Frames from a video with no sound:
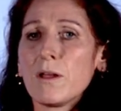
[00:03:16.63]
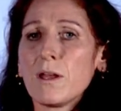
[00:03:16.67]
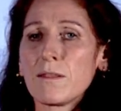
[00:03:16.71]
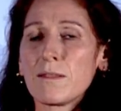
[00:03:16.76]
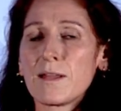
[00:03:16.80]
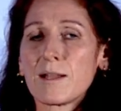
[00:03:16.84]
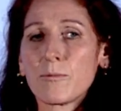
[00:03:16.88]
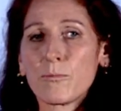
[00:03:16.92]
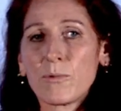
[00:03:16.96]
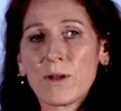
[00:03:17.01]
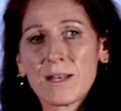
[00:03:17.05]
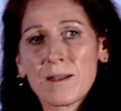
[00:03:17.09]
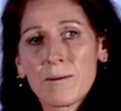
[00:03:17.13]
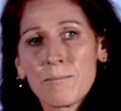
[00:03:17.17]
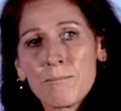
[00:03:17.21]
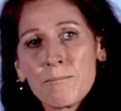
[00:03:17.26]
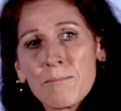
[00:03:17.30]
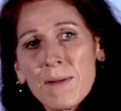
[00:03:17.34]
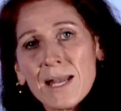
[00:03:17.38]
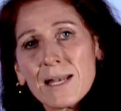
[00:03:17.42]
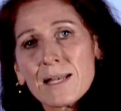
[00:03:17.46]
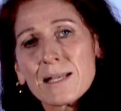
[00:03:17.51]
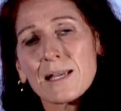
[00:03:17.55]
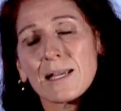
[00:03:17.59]
that when the
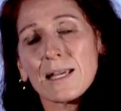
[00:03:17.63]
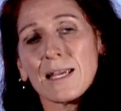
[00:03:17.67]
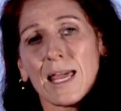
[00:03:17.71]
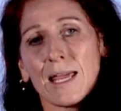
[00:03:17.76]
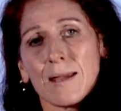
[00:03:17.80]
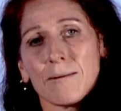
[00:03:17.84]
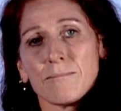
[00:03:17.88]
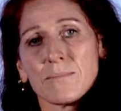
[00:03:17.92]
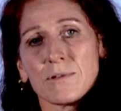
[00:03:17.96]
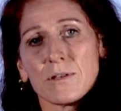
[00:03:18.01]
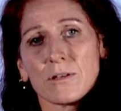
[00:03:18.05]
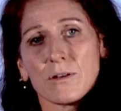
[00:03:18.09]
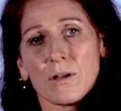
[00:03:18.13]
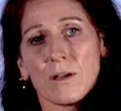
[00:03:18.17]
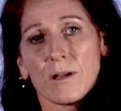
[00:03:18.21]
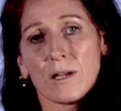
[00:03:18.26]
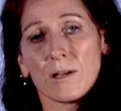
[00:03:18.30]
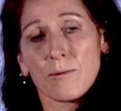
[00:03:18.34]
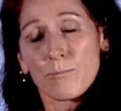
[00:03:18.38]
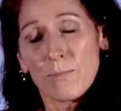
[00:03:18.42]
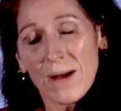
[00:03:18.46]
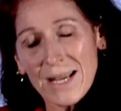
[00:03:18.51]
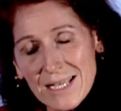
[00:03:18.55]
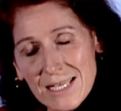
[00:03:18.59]

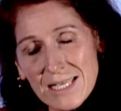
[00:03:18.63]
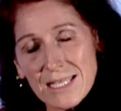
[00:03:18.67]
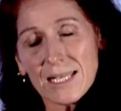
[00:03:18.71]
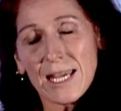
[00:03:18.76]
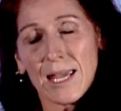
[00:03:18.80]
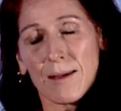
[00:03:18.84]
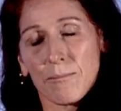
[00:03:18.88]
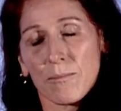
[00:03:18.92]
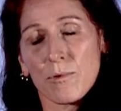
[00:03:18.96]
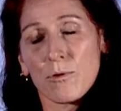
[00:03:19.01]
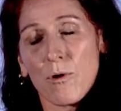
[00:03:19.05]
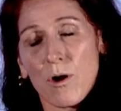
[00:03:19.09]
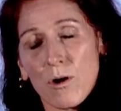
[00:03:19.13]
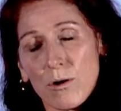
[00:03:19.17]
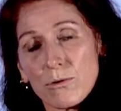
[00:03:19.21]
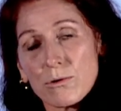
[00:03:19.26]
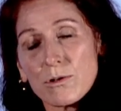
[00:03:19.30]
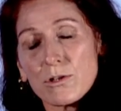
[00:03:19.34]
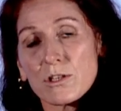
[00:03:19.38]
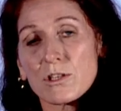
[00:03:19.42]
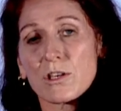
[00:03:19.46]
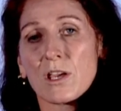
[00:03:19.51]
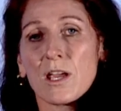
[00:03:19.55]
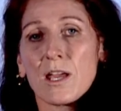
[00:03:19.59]
men's game
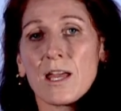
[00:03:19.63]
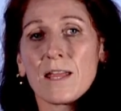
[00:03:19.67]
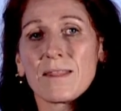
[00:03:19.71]
grows,